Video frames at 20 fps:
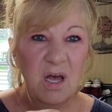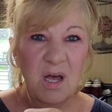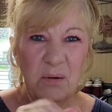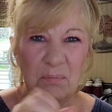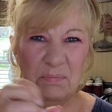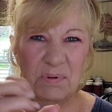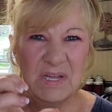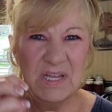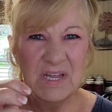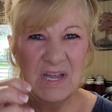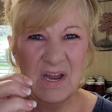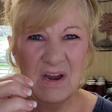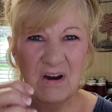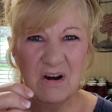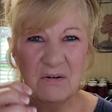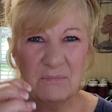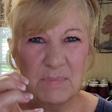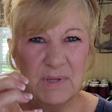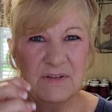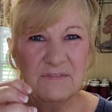a big
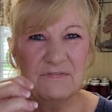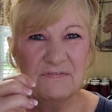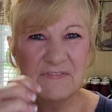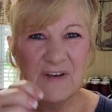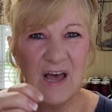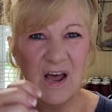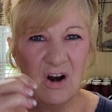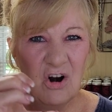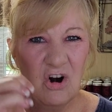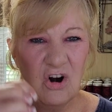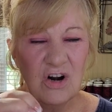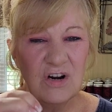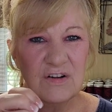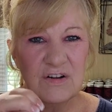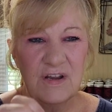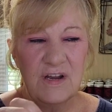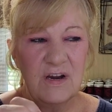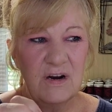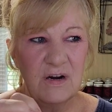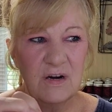carrot, big fat hard
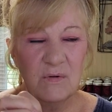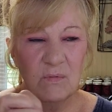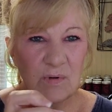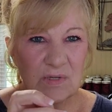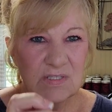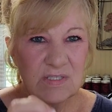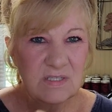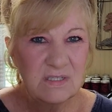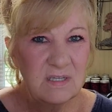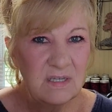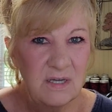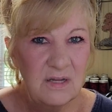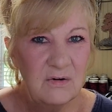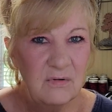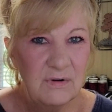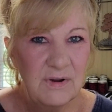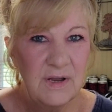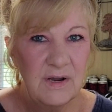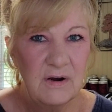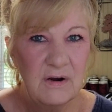carrot. It wasn't a
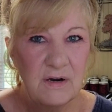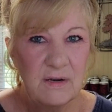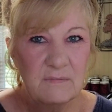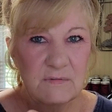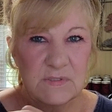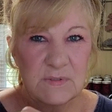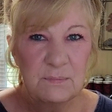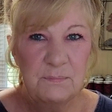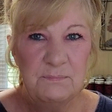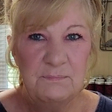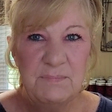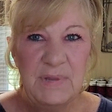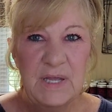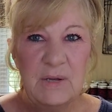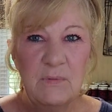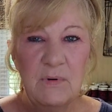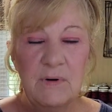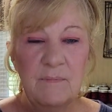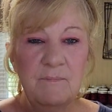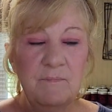little carrot. It was a
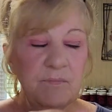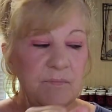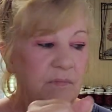big one.